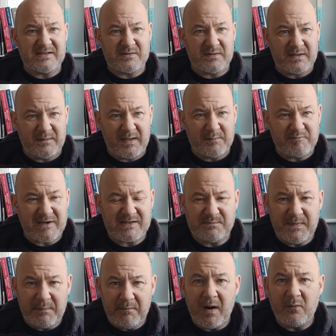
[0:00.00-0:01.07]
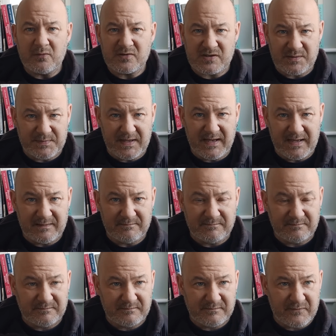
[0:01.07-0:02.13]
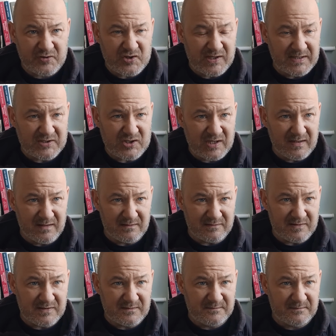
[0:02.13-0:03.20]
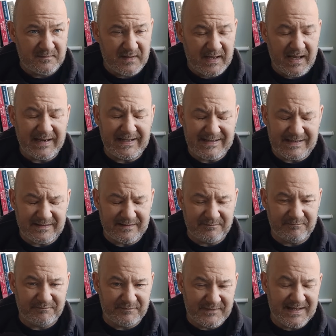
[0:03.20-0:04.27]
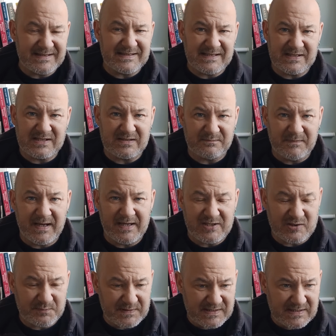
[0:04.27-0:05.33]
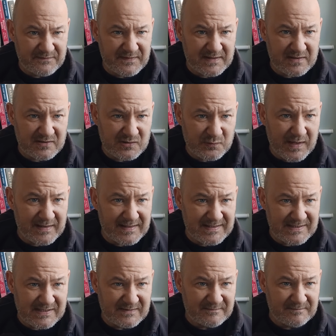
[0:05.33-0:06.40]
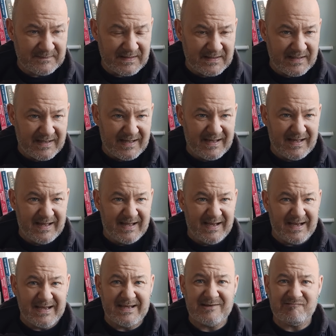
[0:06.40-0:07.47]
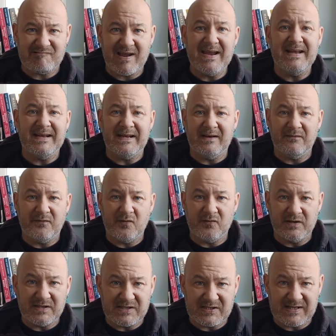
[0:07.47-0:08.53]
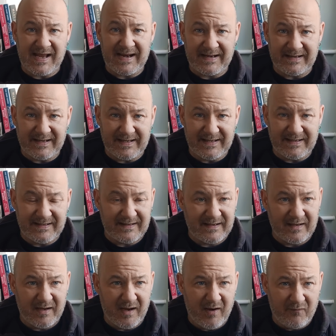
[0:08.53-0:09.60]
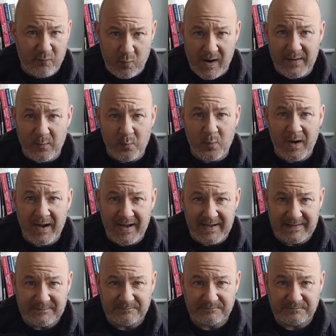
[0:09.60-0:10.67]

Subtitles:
that's impressed me most about Shea Charles, and this is age-specific as well, is his reading of understanding of when and where.